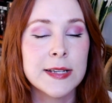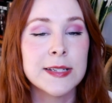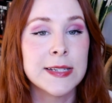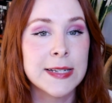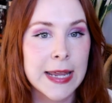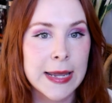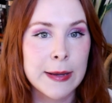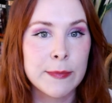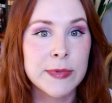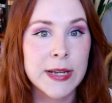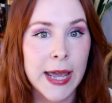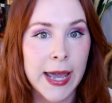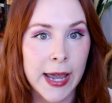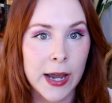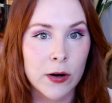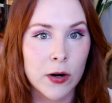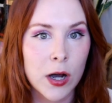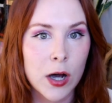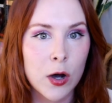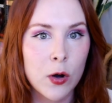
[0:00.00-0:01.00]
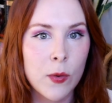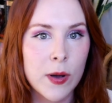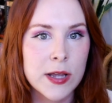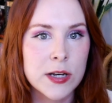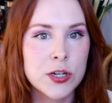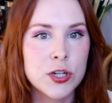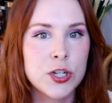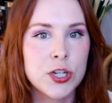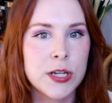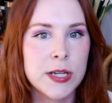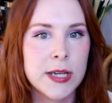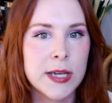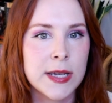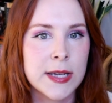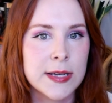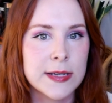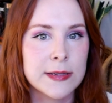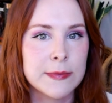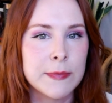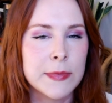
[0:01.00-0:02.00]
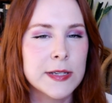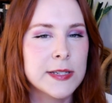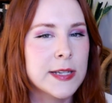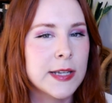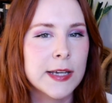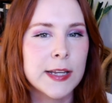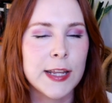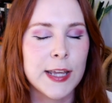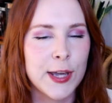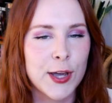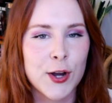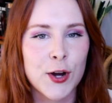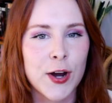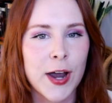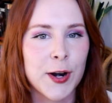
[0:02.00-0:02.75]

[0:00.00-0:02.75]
named Harrow, and she is missing an ear.